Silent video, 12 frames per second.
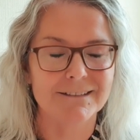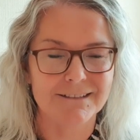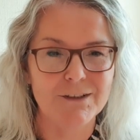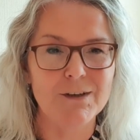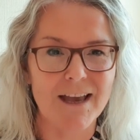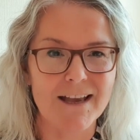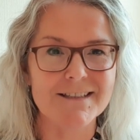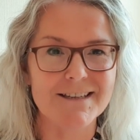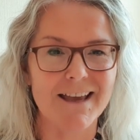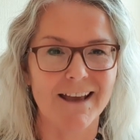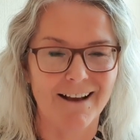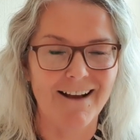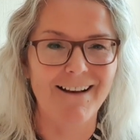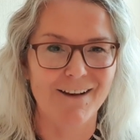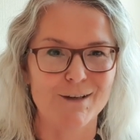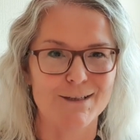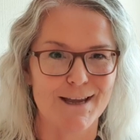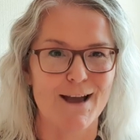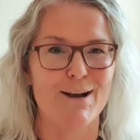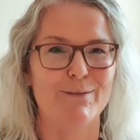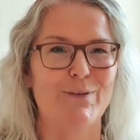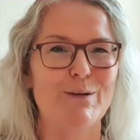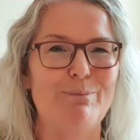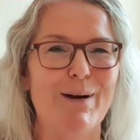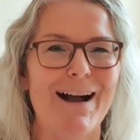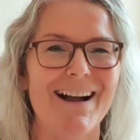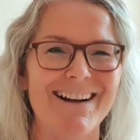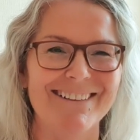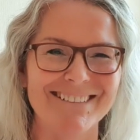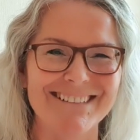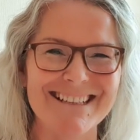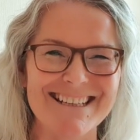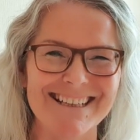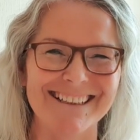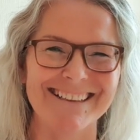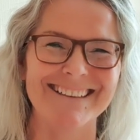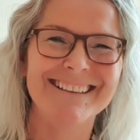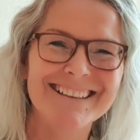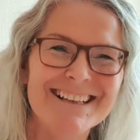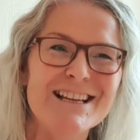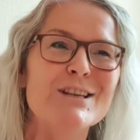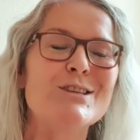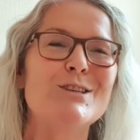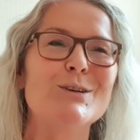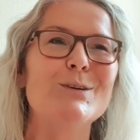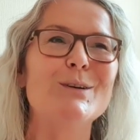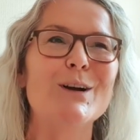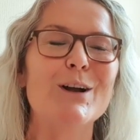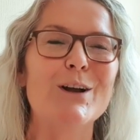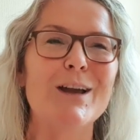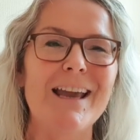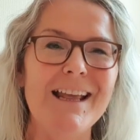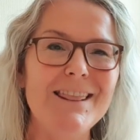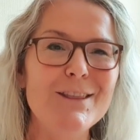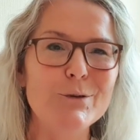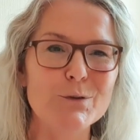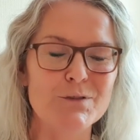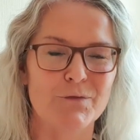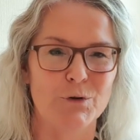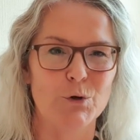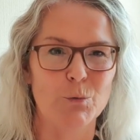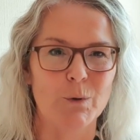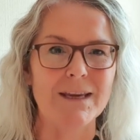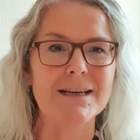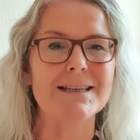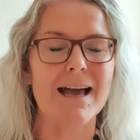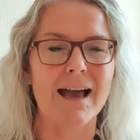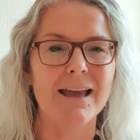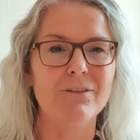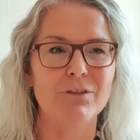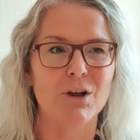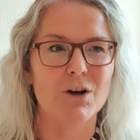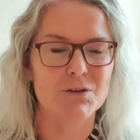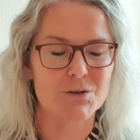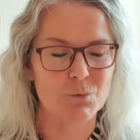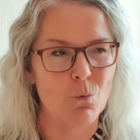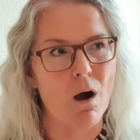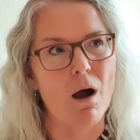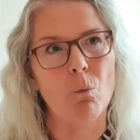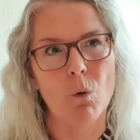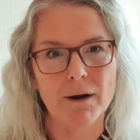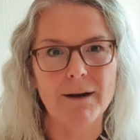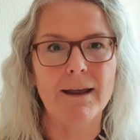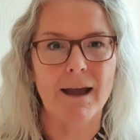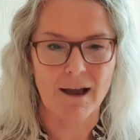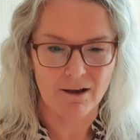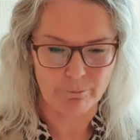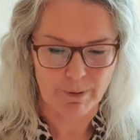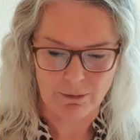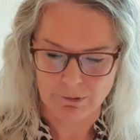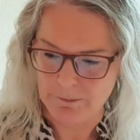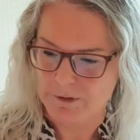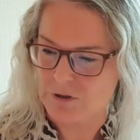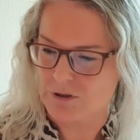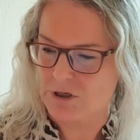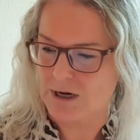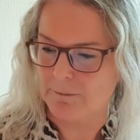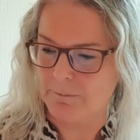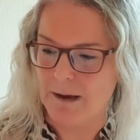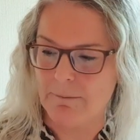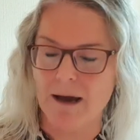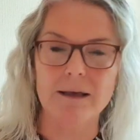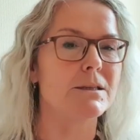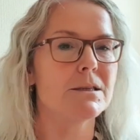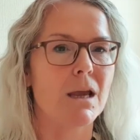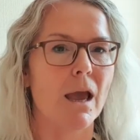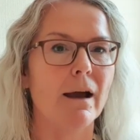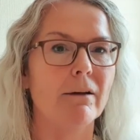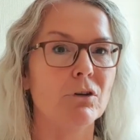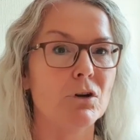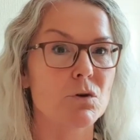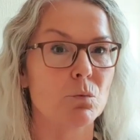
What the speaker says: you guessed it, I lost 0.5 pounds. So in those 4 weeks, I have lost what? 1.5 pounds. Let me just check my maths. Yeah, I've lost